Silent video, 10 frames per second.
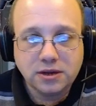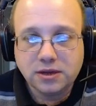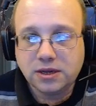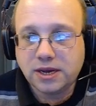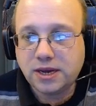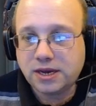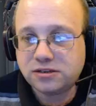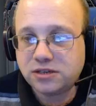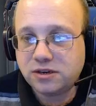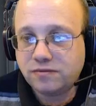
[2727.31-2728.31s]
As I
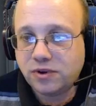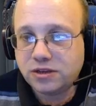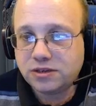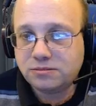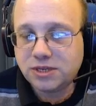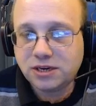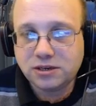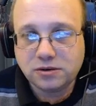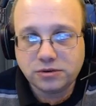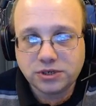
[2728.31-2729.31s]
said, Flight Sim 10 is
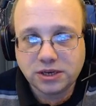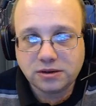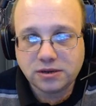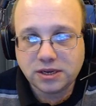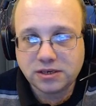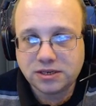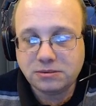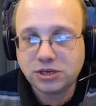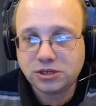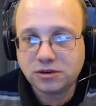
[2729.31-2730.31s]
launching Steam
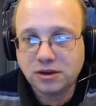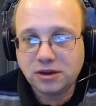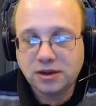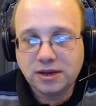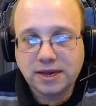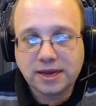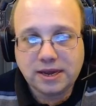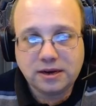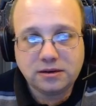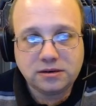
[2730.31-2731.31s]
Edition,
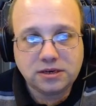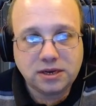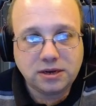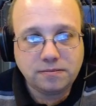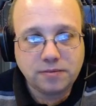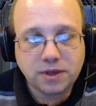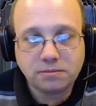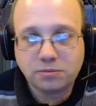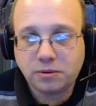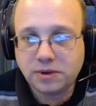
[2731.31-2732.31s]
and I'm
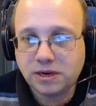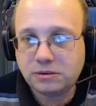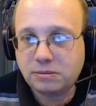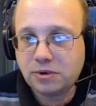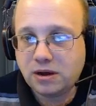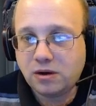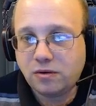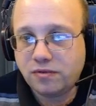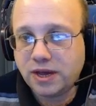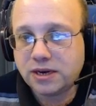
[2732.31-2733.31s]
probably going to be part of
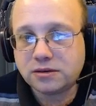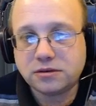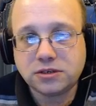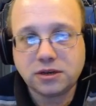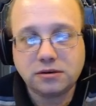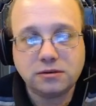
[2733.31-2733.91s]
that. So